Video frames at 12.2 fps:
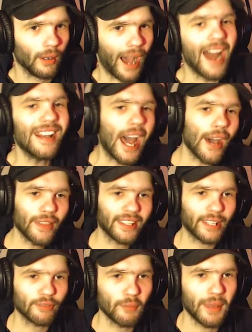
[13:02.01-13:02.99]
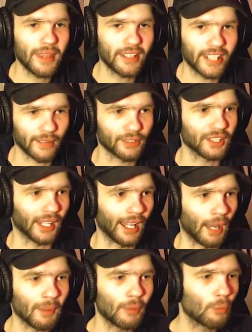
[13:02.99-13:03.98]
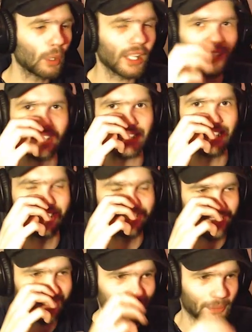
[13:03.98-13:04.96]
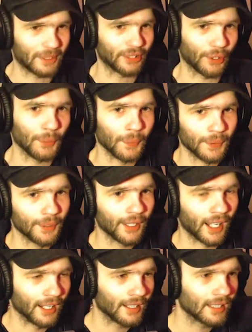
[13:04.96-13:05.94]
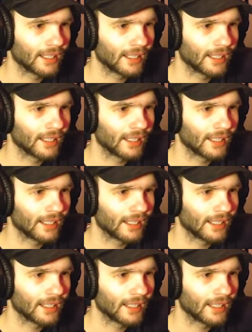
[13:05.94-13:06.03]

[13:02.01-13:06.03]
And now they're giving me the death stare. I mean, what exactly did, did we do? Huh?